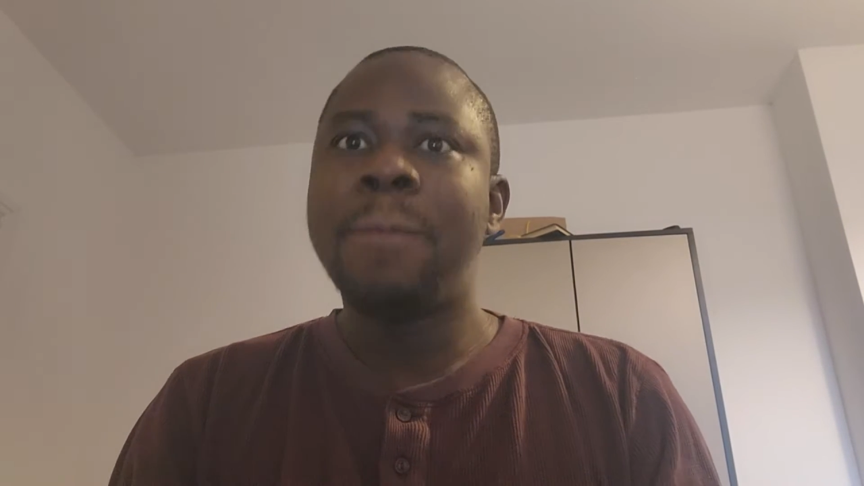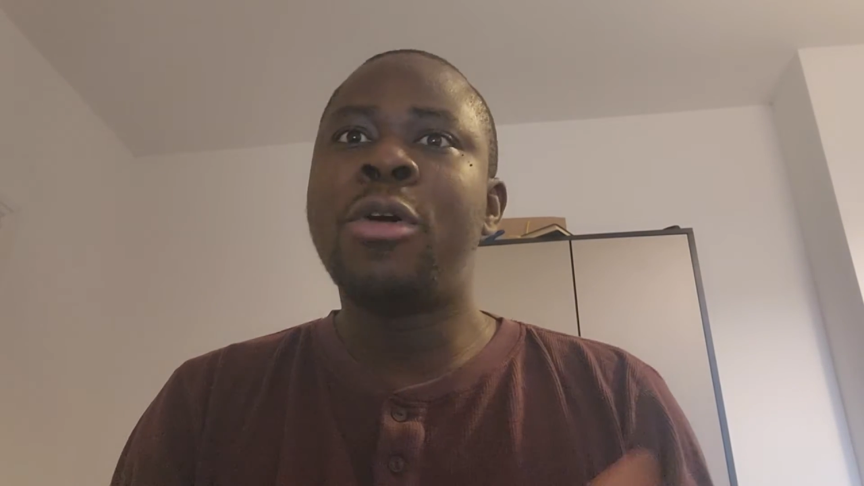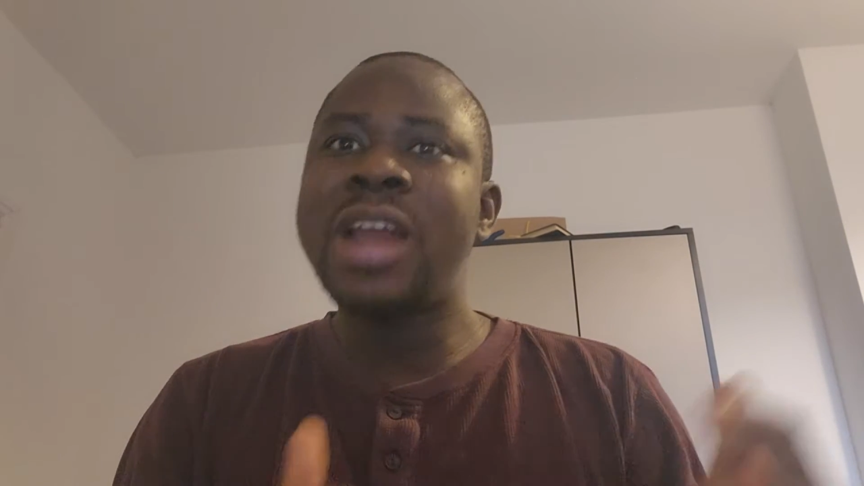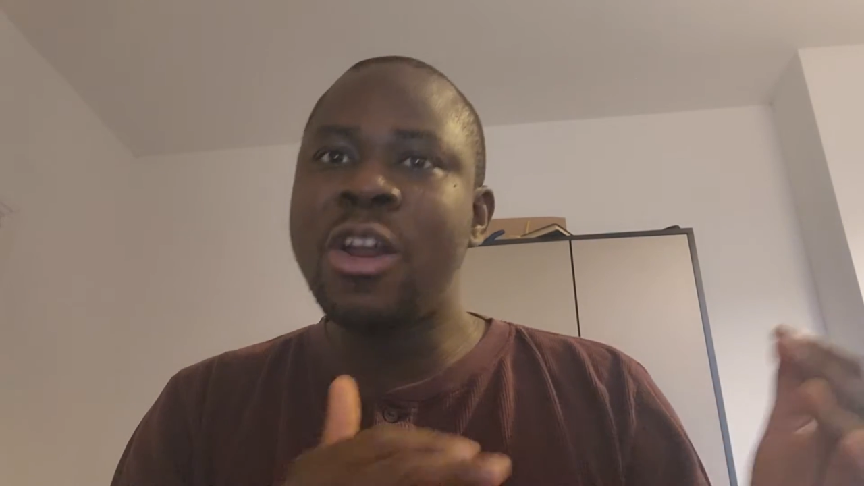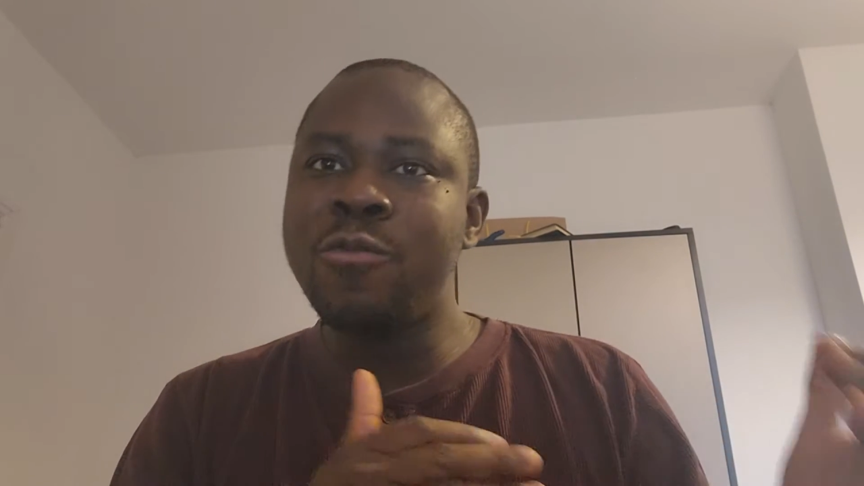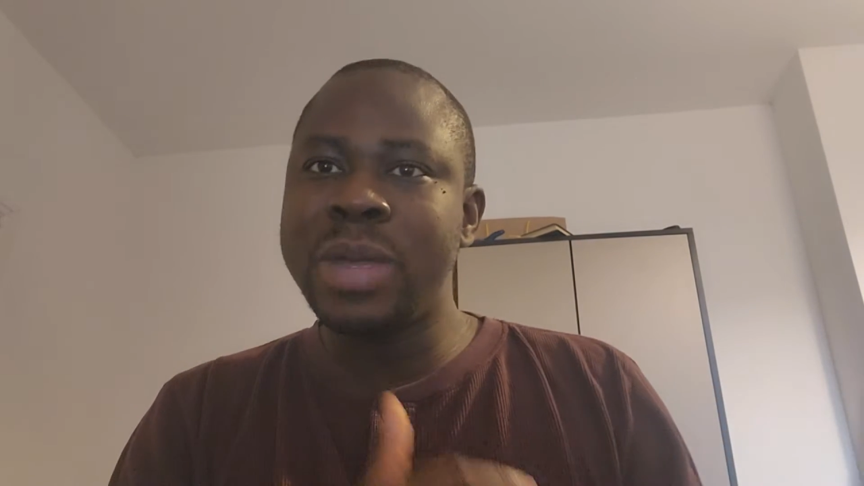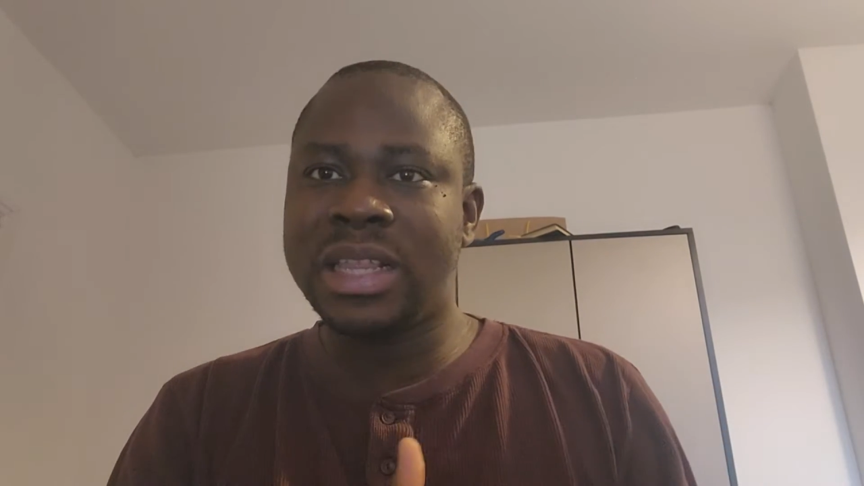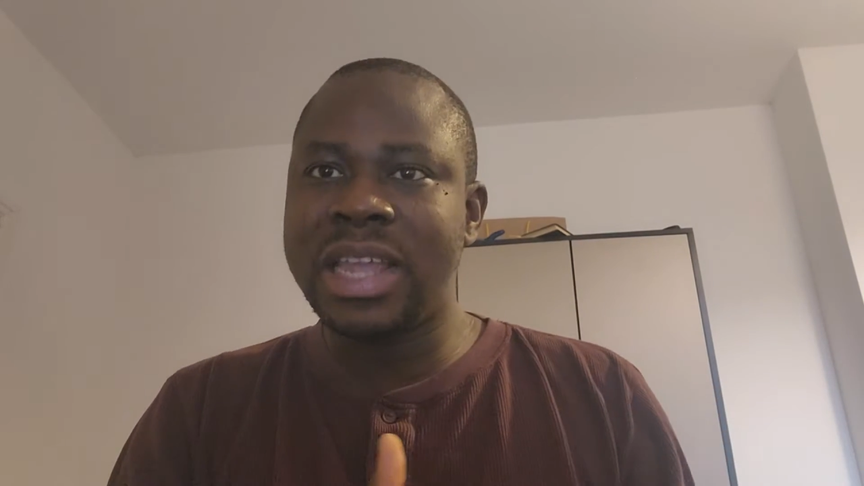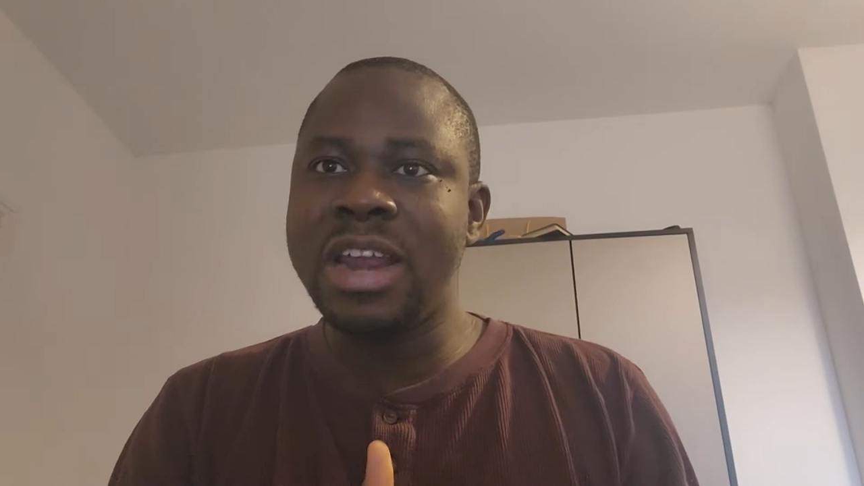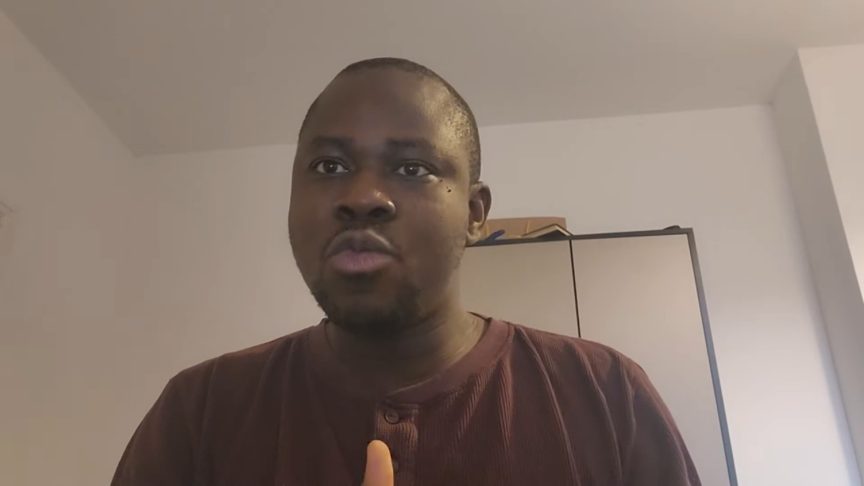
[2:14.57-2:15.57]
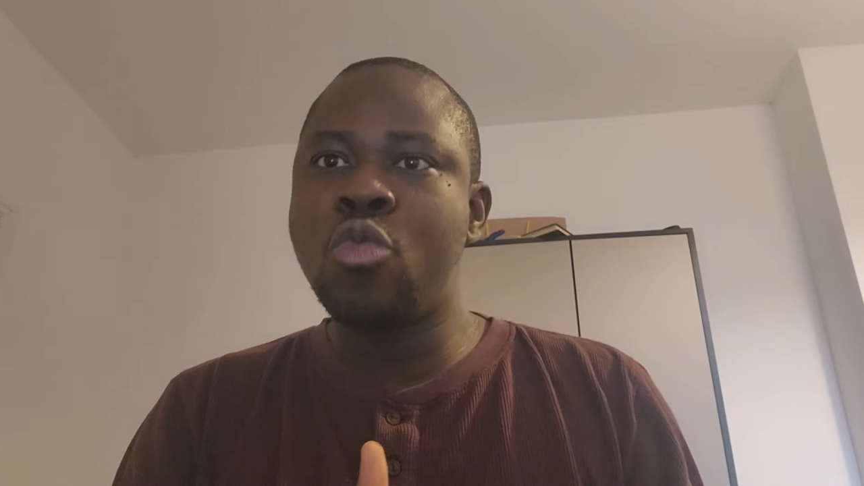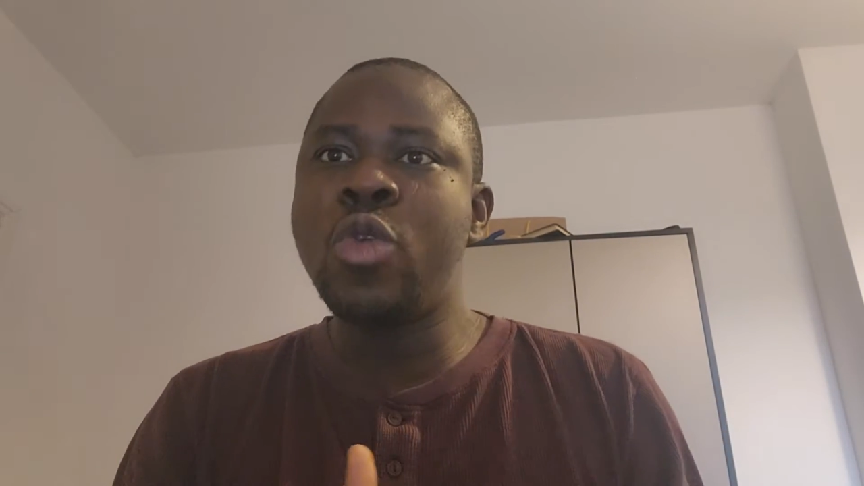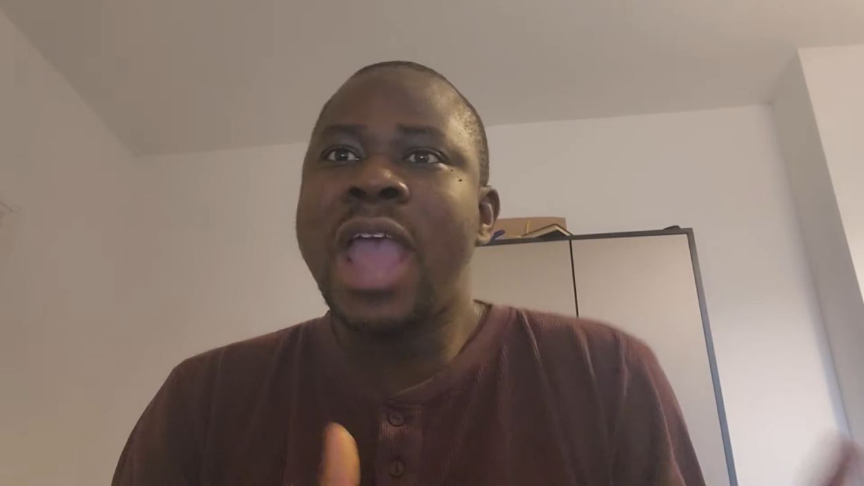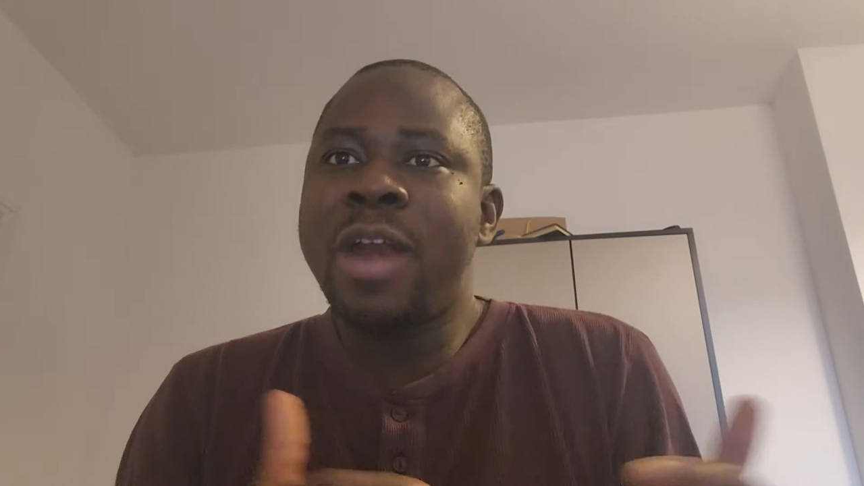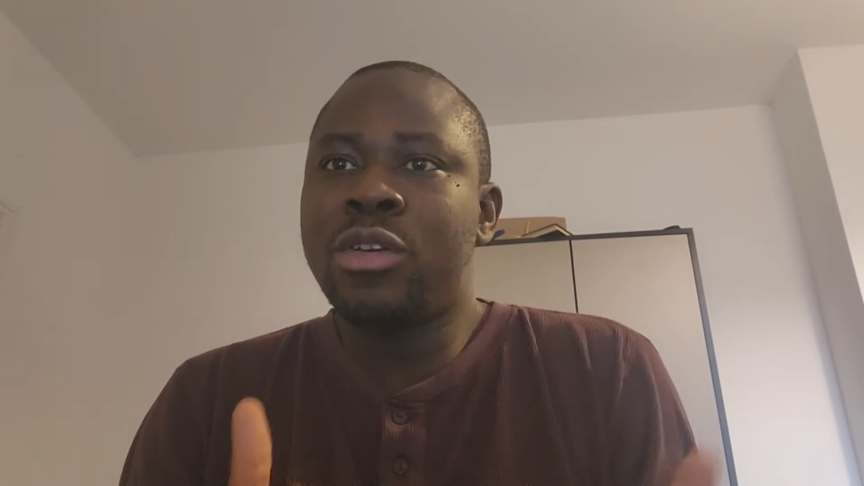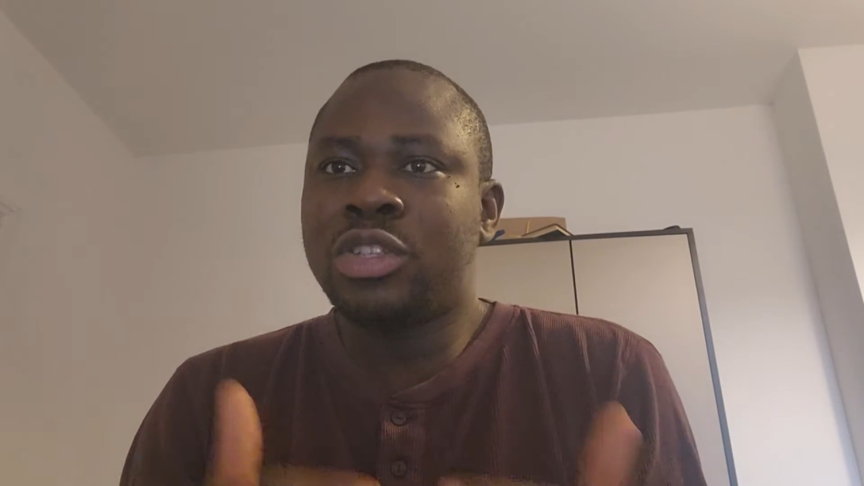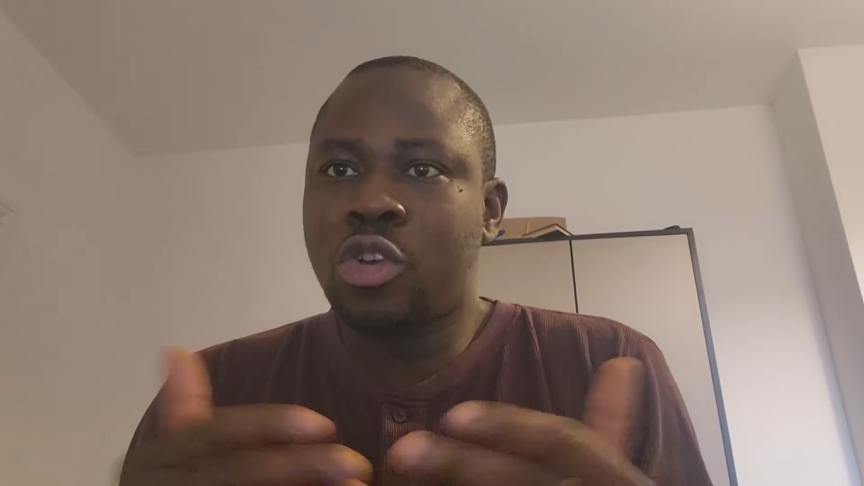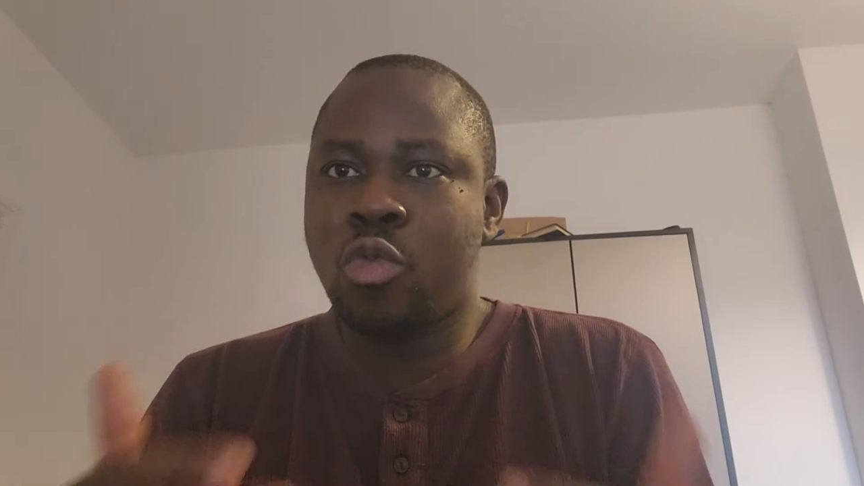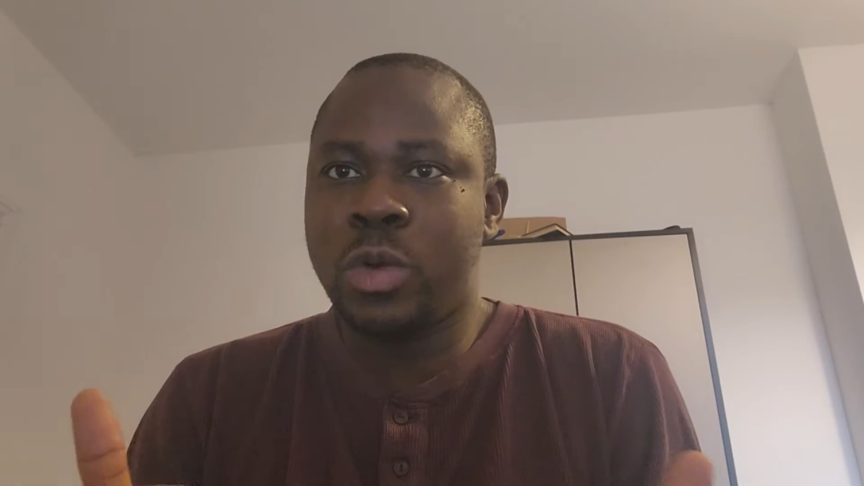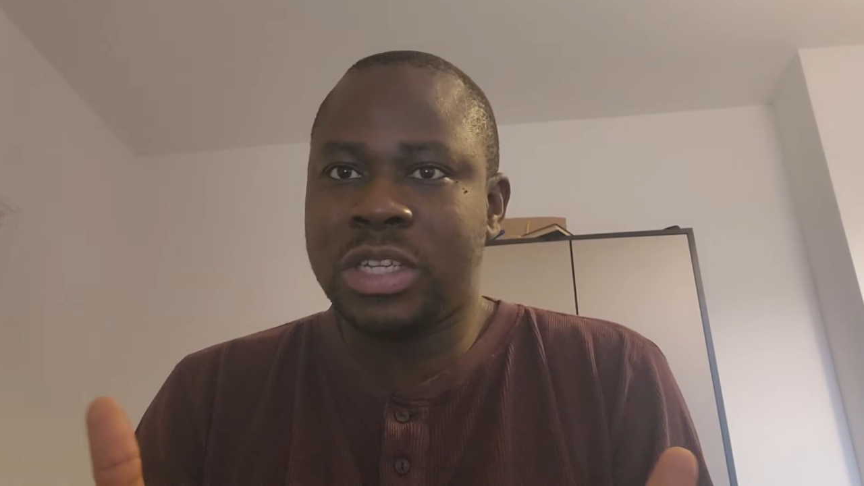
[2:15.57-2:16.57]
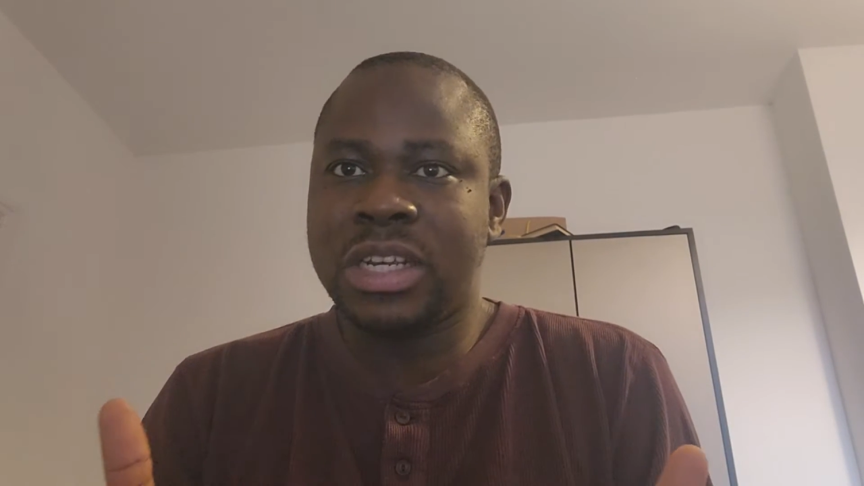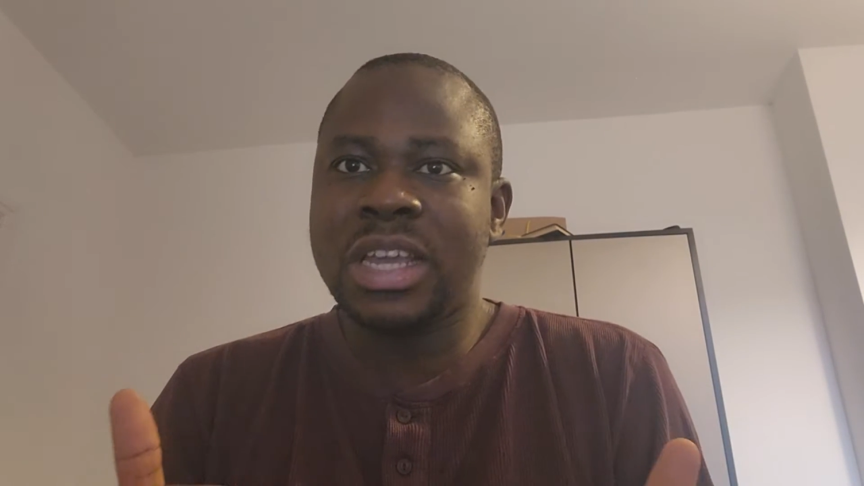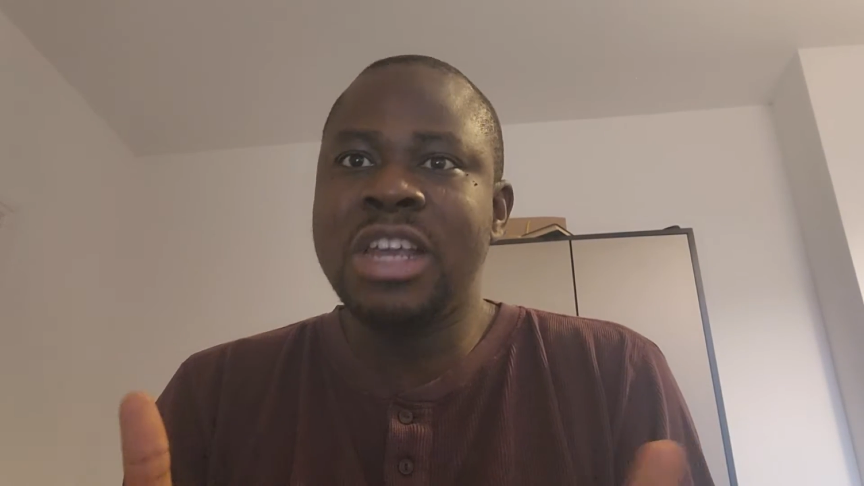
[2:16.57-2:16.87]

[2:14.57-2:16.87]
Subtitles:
But that of methane, we are not stuck with it.